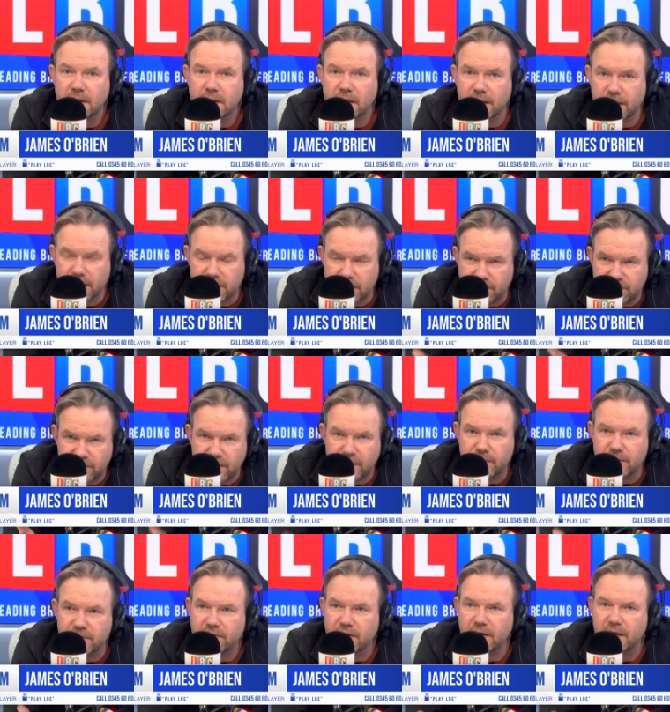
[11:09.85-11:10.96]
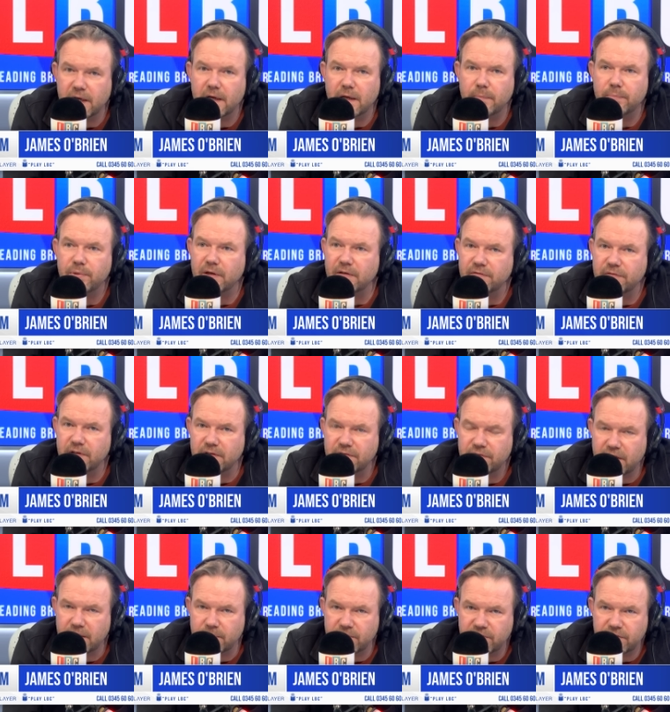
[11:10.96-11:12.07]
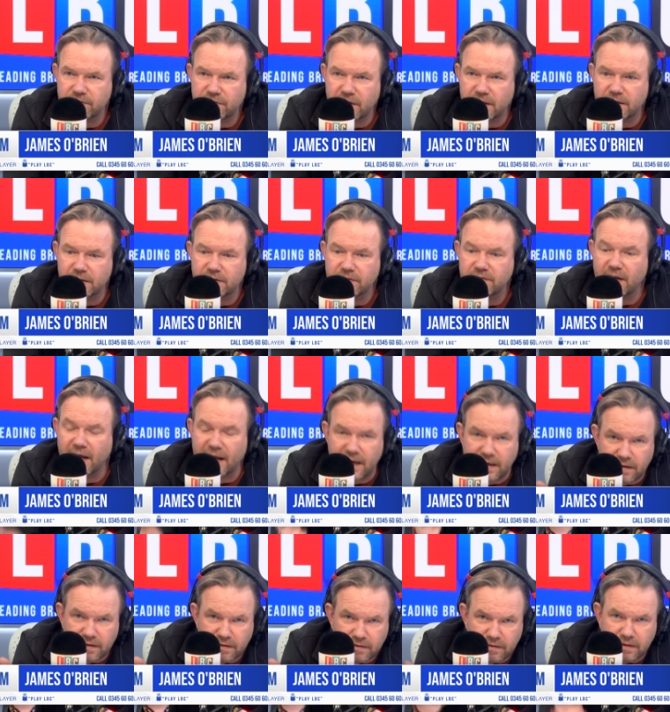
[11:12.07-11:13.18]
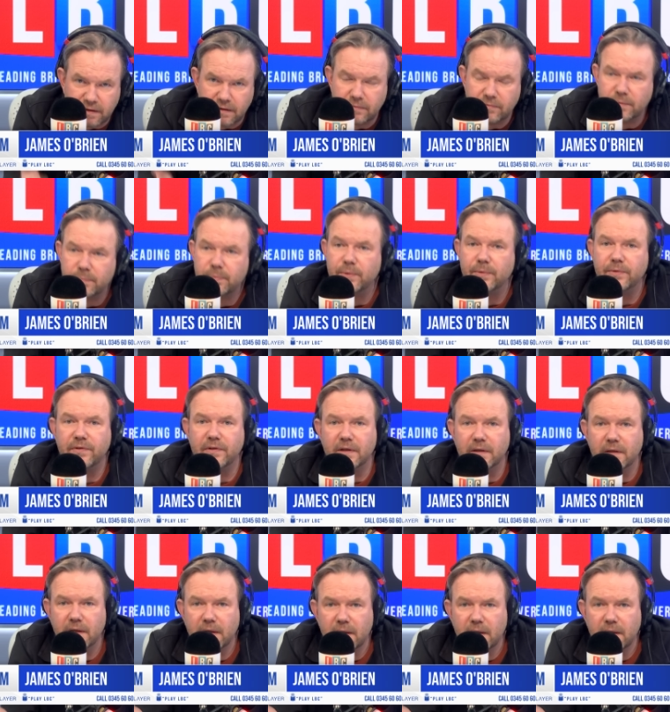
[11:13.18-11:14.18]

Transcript: and other very, very high profile famous offenders and the reporting.